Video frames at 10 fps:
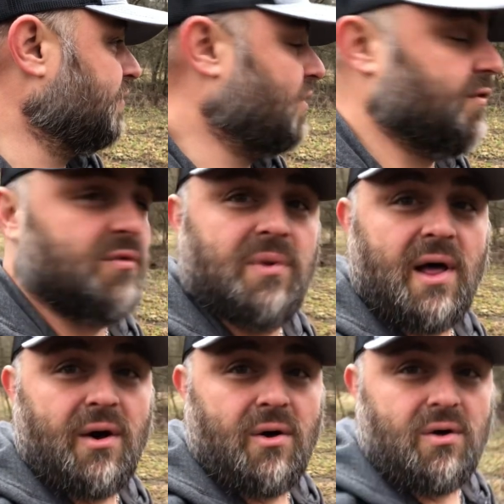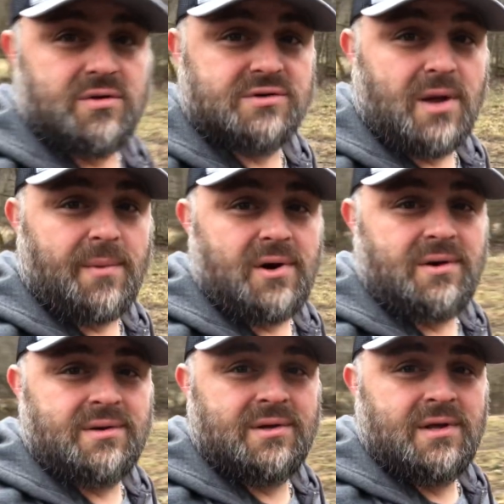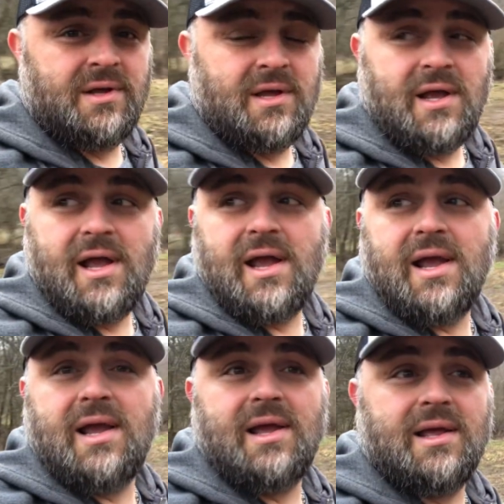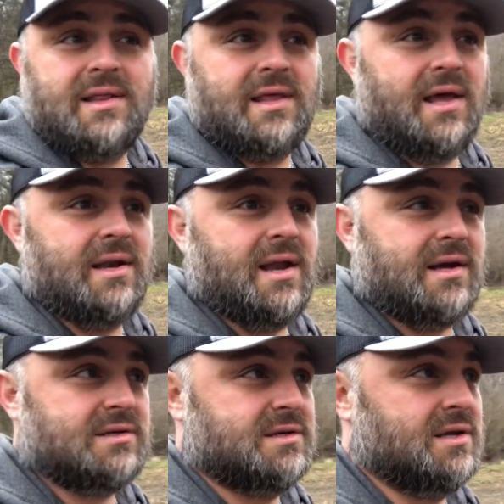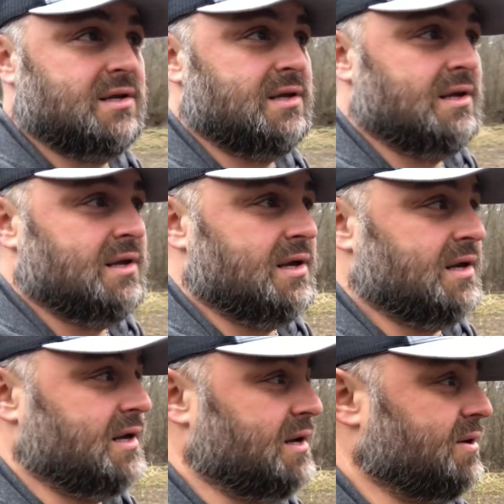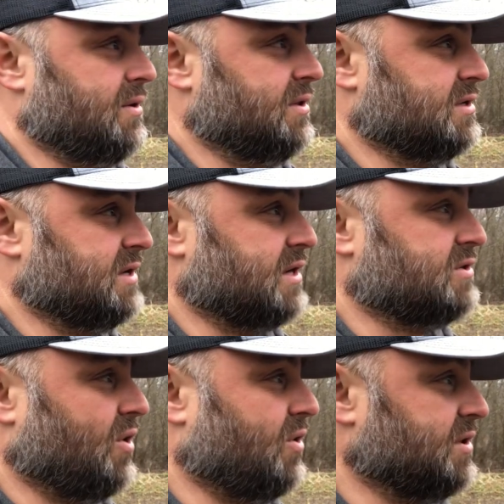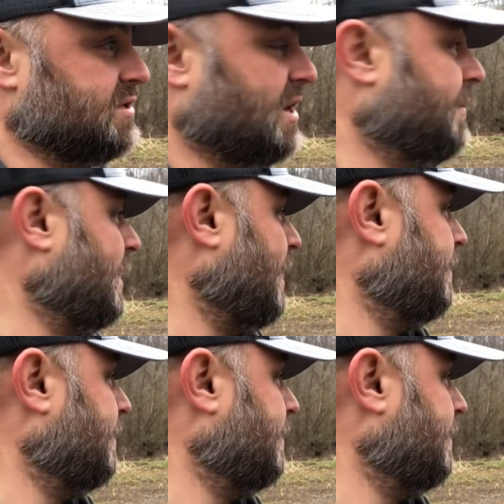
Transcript: clover plot all summer. And then this next August coming up,